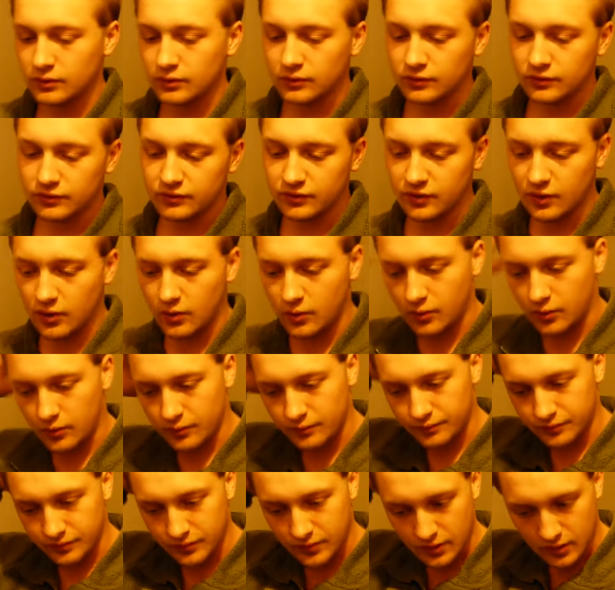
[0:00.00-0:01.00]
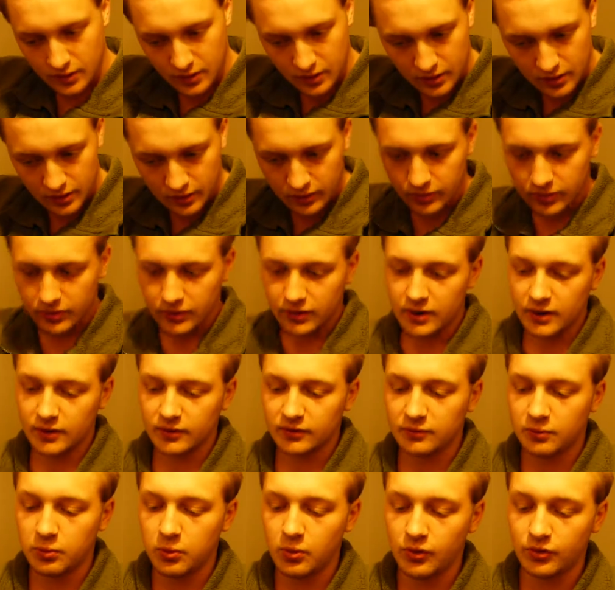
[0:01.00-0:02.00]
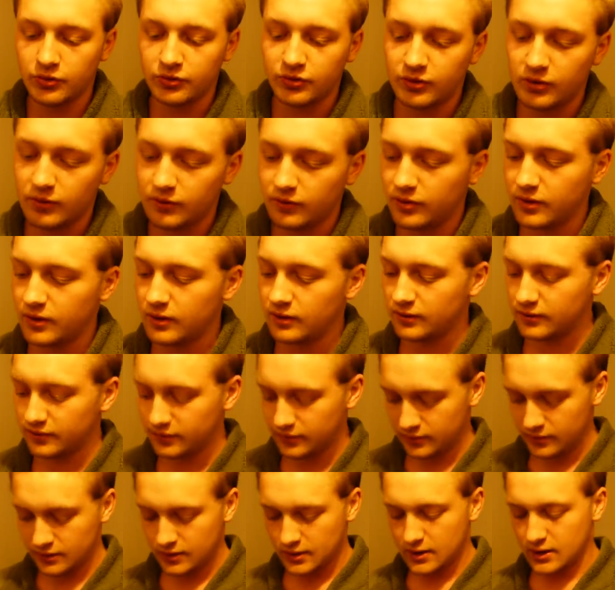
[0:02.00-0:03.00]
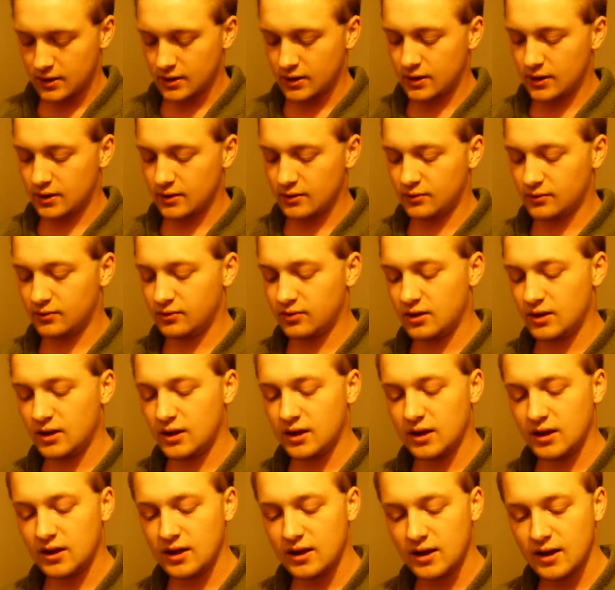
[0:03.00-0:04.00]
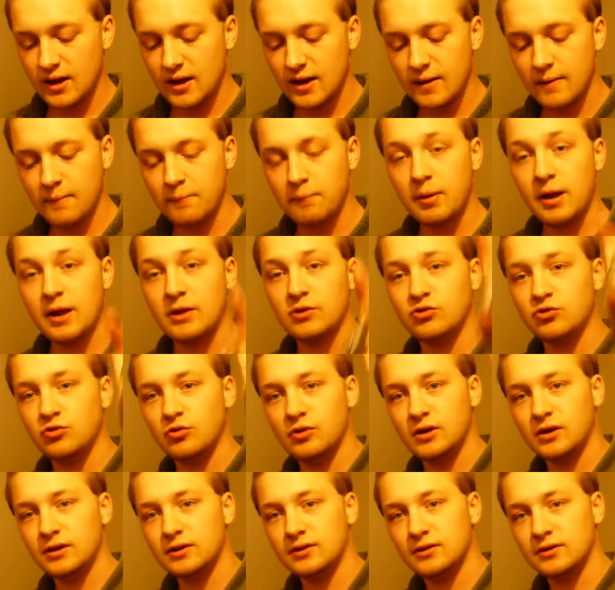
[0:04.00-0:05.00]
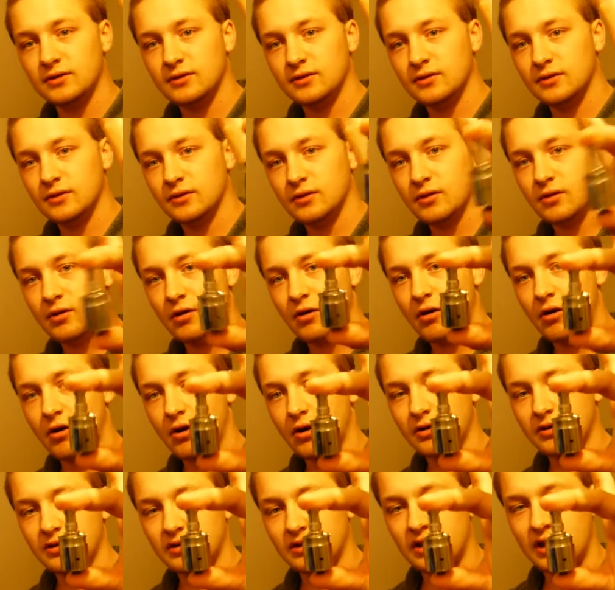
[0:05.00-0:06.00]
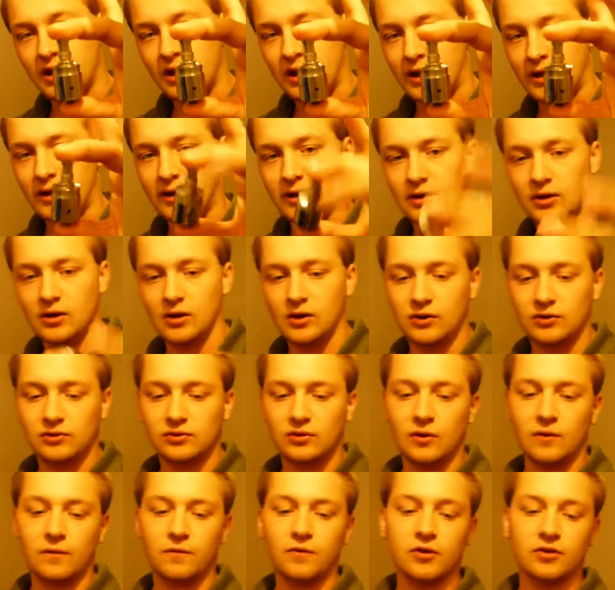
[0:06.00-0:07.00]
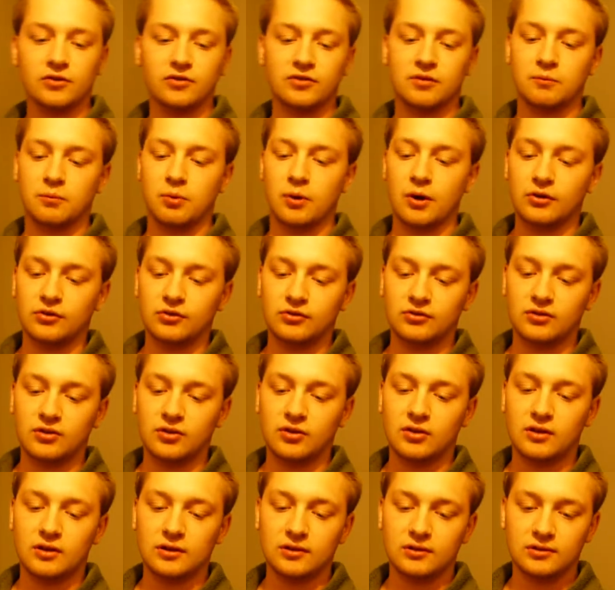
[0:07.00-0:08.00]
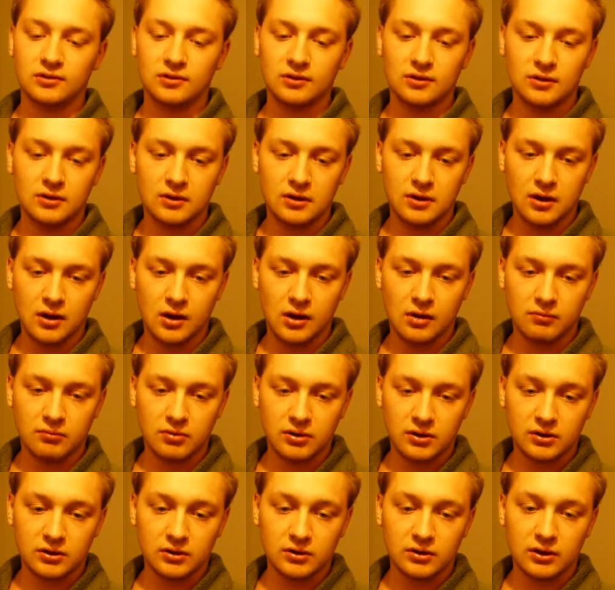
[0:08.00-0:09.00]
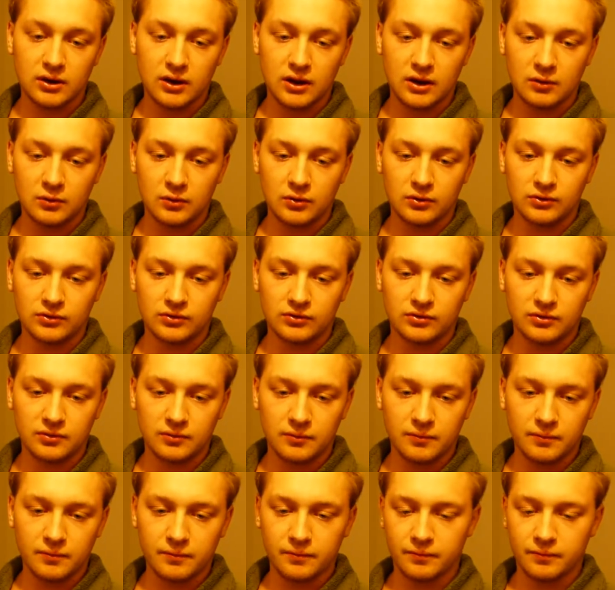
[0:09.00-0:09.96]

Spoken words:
So the next portion of this is the Patriot RDA. So first impressions of this, I mean, it was